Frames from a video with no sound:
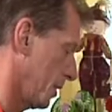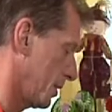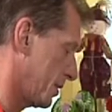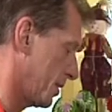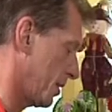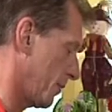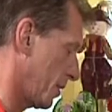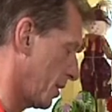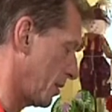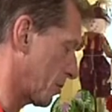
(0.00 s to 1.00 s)
just to give it
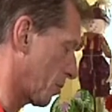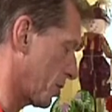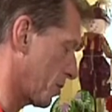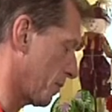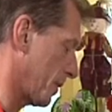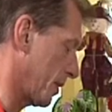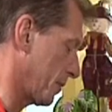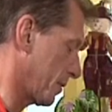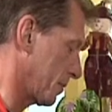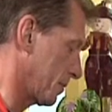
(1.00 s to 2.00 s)
a nice richer flavor.